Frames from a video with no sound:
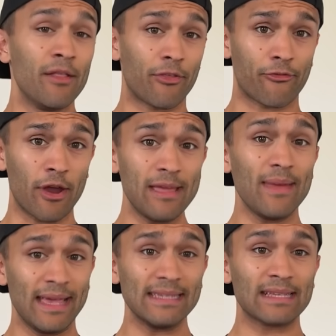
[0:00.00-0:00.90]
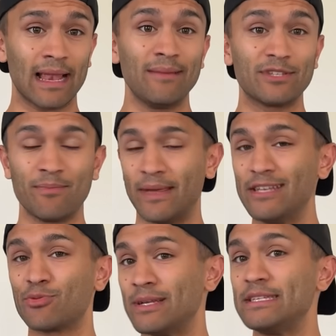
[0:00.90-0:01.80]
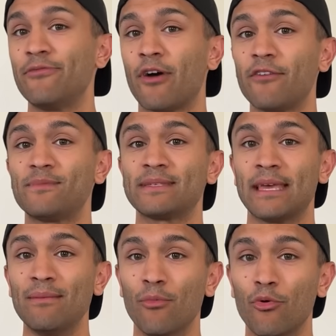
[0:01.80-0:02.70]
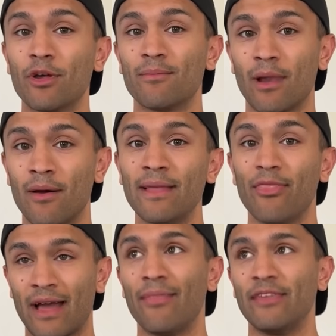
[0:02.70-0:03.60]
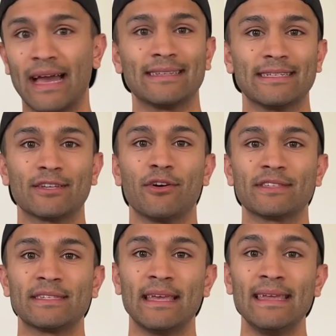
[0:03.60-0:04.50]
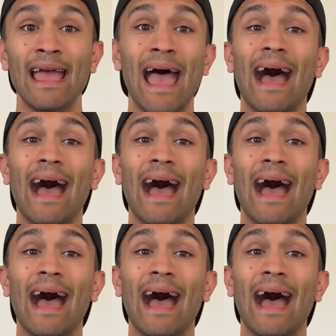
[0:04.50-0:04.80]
The frame is claimed to be 25% more compliant than the Addict RC